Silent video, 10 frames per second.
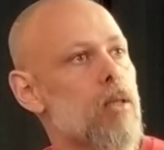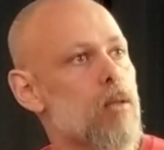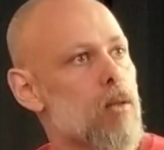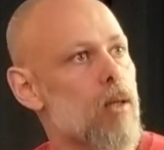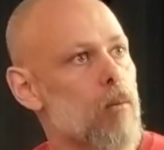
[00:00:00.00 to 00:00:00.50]
me is
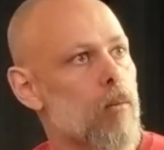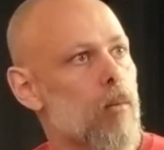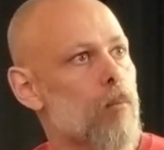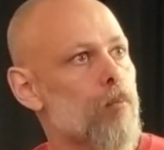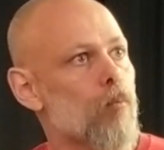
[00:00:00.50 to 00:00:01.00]
the same.
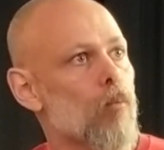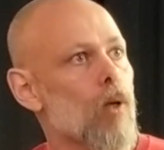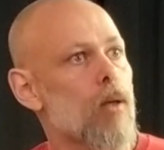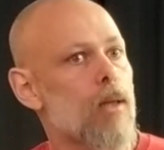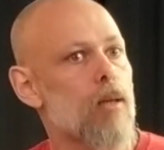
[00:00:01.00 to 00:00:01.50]

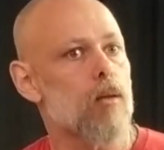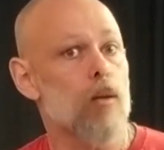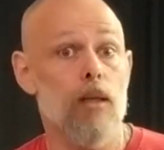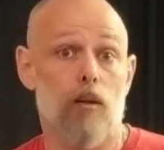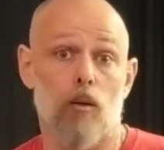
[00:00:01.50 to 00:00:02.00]
That's,
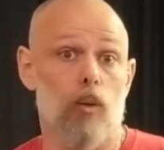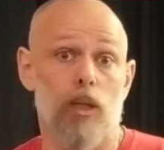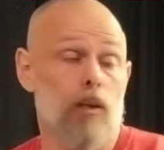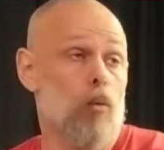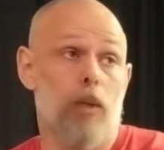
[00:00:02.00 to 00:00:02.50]
again, we
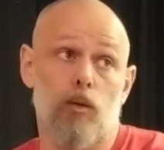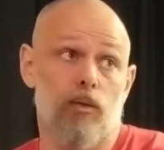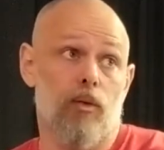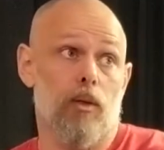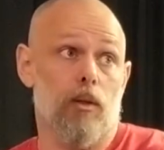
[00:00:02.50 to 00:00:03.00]
can go back to
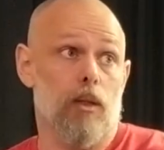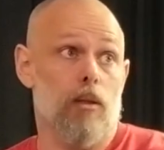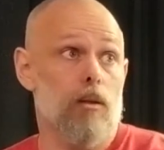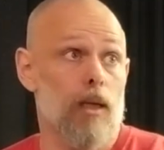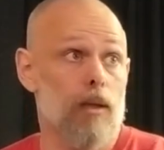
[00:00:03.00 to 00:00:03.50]
Freud on
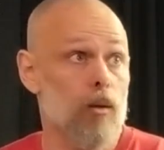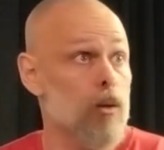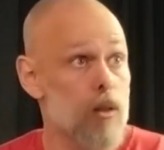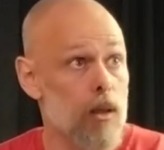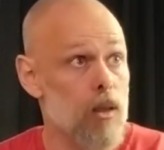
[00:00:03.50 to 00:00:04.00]
this. So
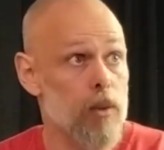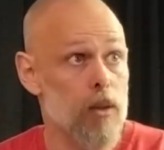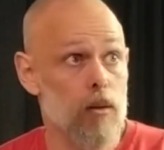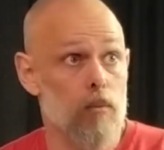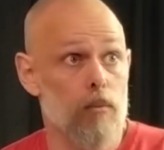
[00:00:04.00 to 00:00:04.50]
this has
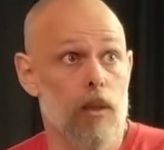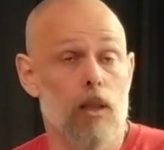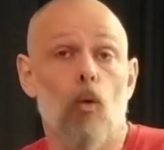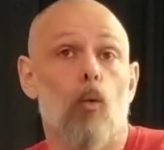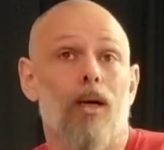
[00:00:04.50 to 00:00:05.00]
been,
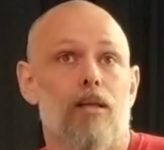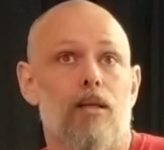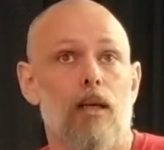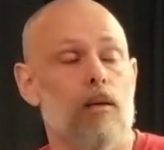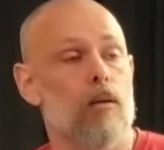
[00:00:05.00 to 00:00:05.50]
in a way,
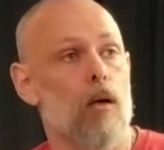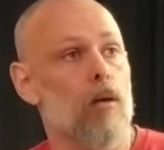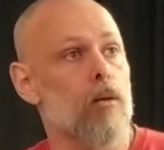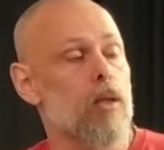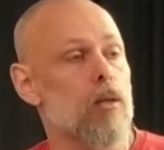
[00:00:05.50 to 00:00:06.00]
said
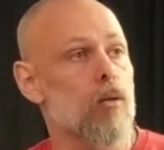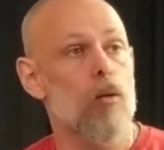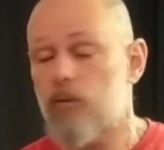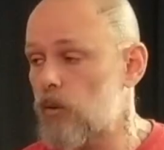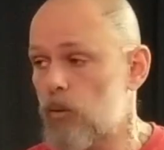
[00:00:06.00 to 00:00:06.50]
100 years ago,
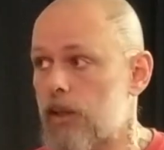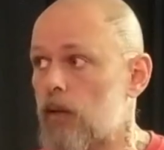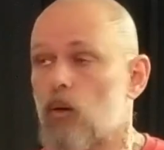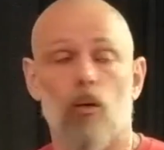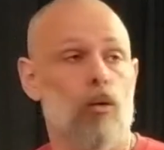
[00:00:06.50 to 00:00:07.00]
even
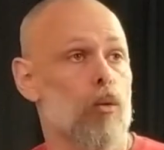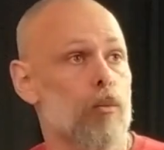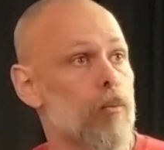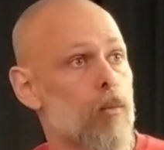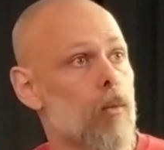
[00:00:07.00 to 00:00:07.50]
without all the
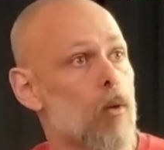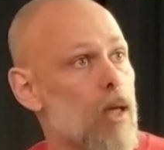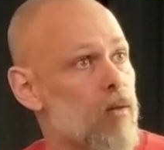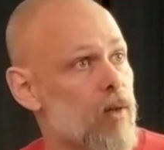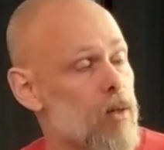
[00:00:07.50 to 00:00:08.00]

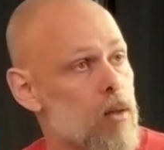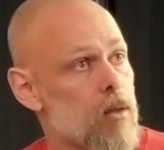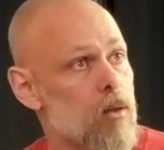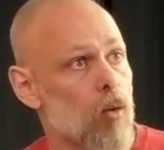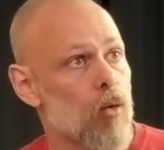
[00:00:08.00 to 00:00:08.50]

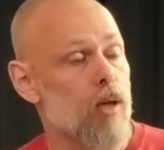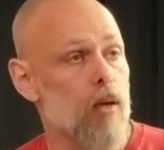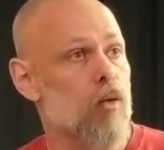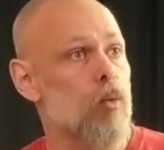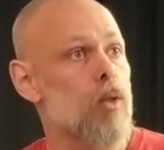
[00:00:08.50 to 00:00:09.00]
advances in
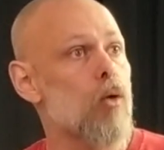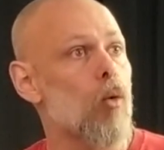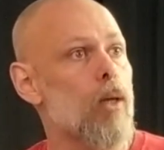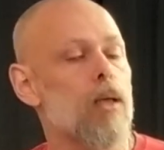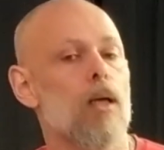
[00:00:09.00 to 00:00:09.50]
neuroscience. We knew
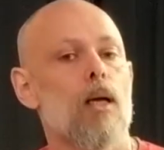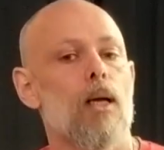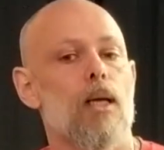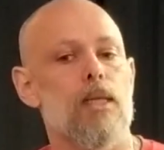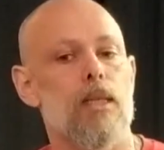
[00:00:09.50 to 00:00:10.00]
already,
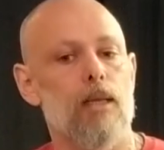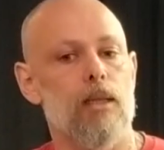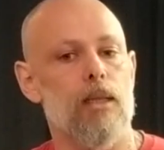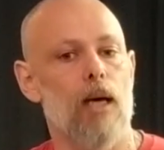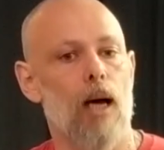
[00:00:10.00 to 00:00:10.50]
is
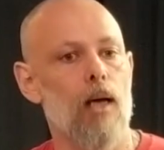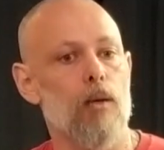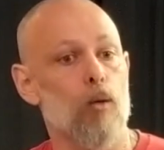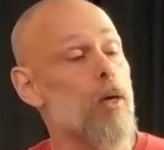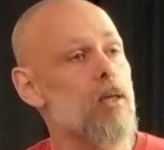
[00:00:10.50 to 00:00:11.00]
that the I,
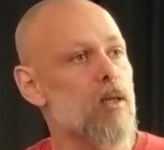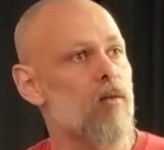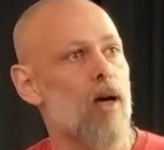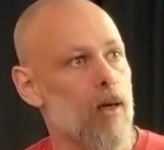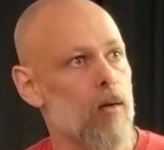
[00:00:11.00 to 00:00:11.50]
the passive
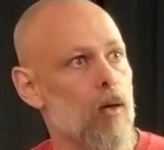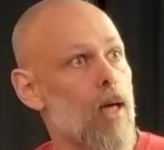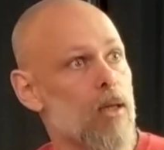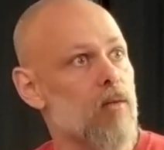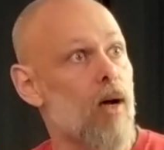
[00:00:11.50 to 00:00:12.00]
I and the
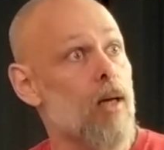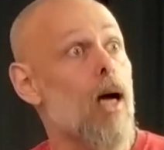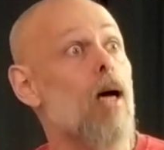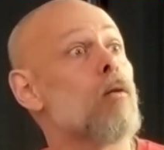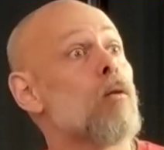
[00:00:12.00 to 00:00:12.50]
active I
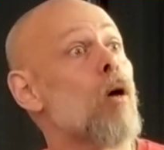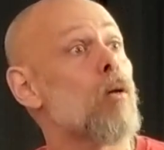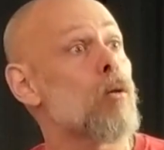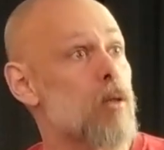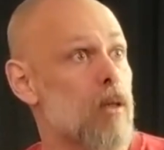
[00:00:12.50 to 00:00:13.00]
are
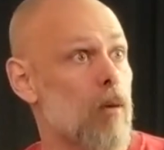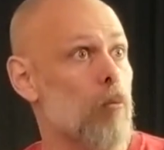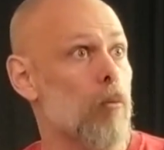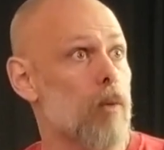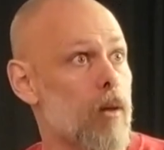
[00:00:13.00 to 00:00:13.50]
not the
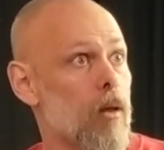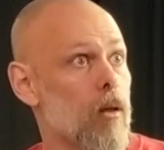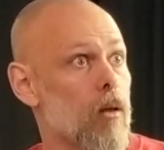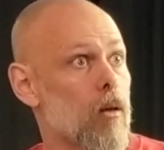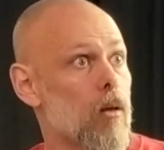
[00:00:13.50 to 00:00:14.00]
same
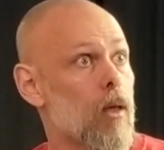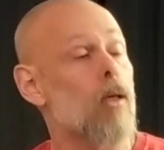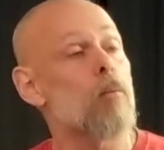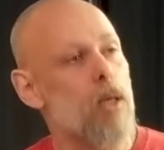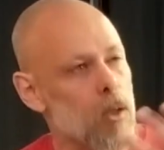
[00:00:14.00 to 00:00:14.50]
thing. Like,
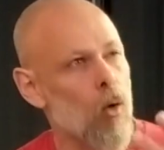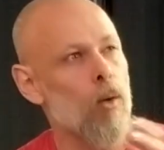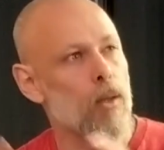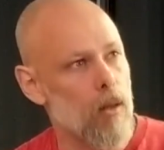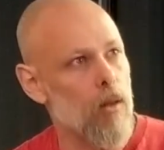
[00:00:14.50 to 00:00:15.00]
I mean, ego
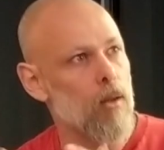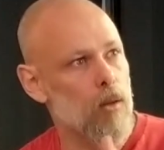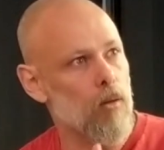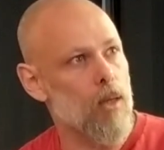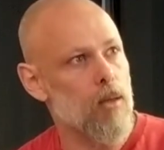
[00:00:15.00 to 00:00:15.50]
and the id
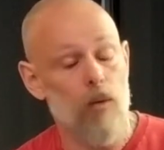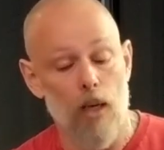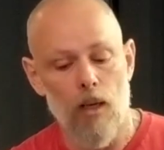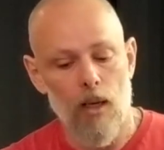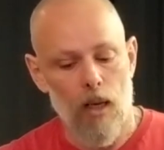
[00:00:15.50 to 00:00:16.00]
and all that stuff.
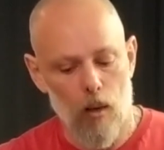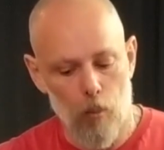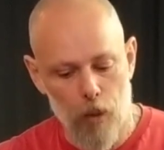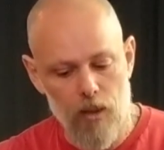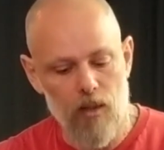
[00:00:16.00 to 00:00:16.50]
Right?
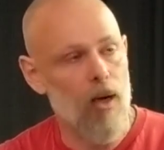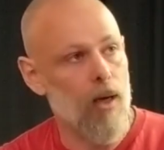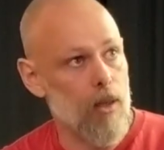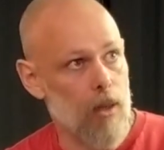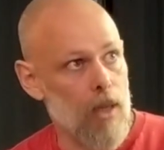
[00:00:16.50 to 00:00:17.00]
Passive I
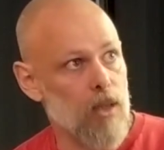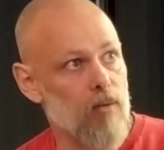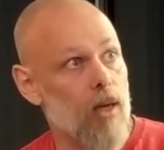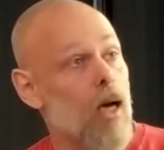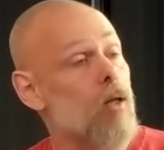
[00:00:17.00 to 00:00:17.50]
and active
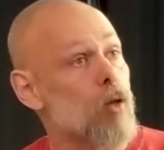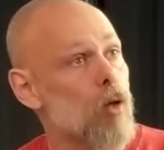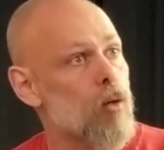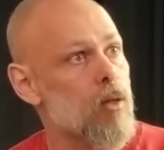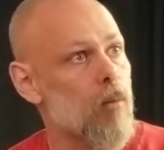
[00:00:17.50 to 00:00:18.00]
I are
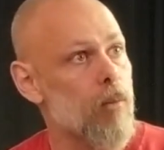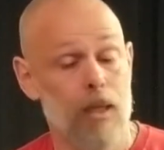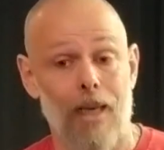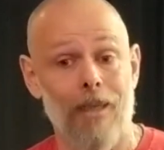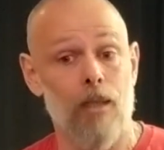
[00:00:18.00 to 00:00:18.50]
not the same
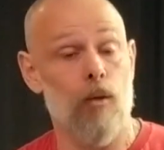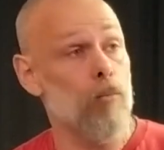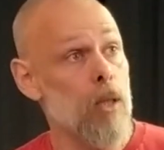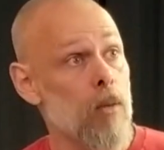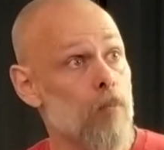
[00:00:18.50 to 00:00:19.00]
thing. And then the
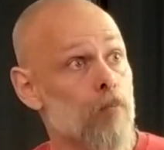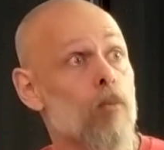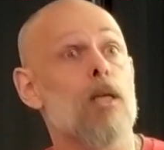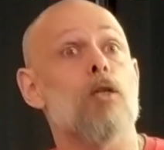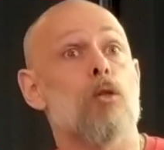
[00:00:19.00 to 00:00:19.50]
me
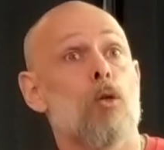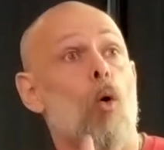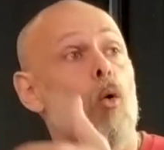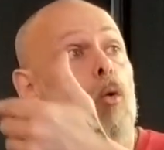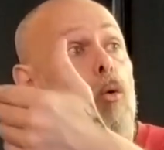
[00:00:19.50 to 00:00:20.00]
is an
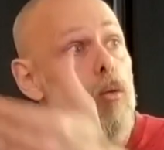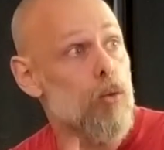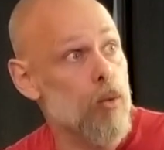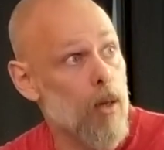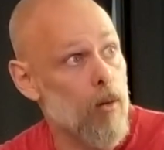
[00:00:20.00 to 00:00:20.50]

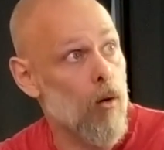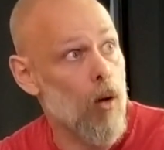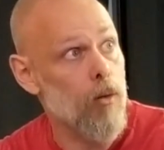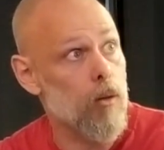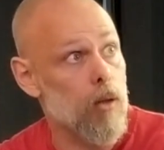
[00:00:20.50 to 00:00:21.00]
altogether
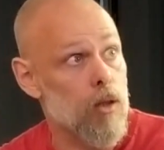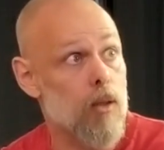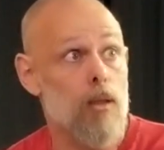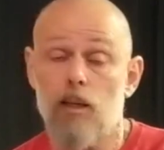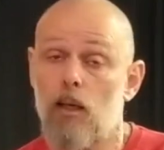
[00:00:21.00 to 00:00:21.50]
other
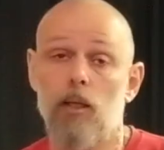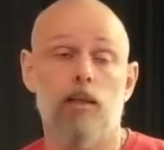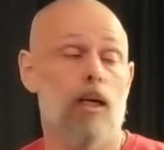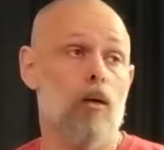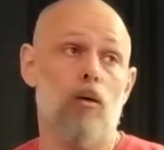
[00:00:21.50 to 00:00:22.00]
things. Yeah. In
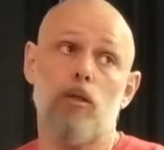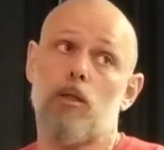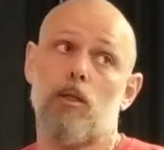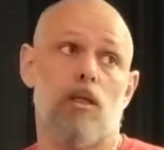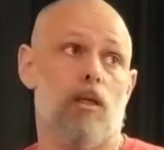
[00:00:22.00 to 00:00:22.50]
psychology,
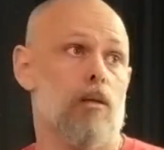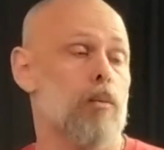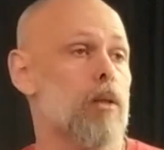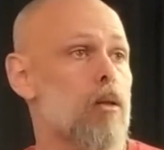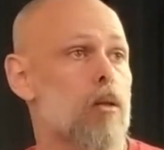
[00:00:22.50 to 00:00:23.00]
this has
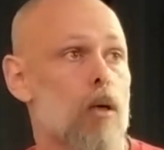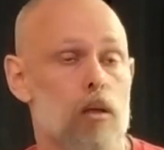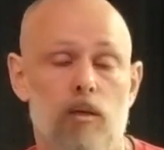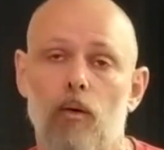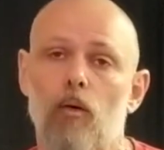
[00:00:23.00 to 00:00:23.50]
been
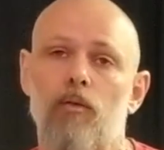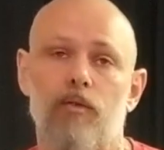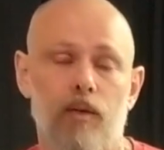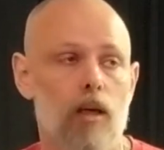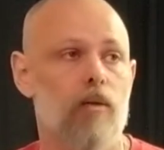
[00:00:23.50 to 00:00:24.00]
discussed for a
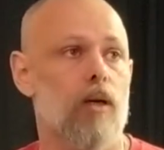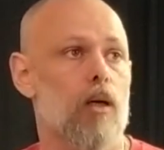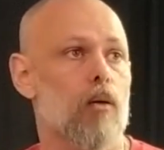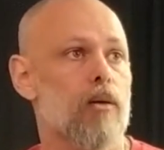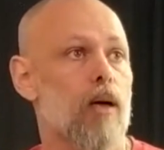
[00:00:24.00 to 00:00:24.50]
very,
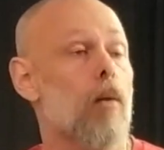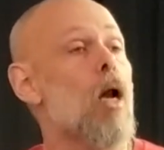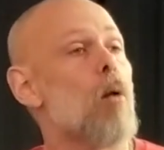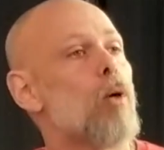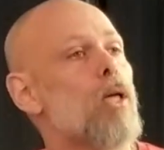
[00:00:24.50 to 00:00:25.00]
very long time.
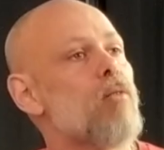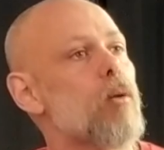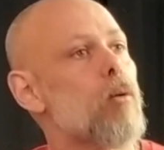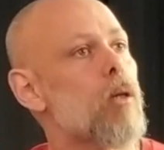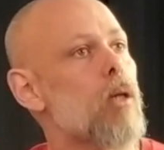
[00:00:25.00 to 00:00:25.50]
But if
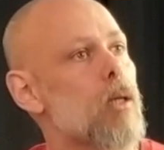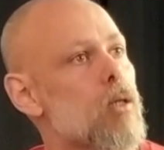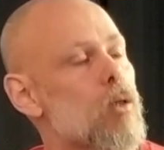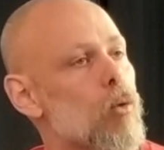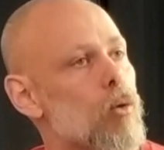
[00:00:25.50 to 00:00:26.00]
you think
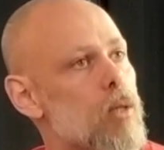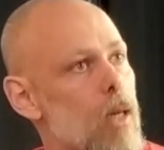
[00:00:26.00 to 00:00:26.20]
it's all the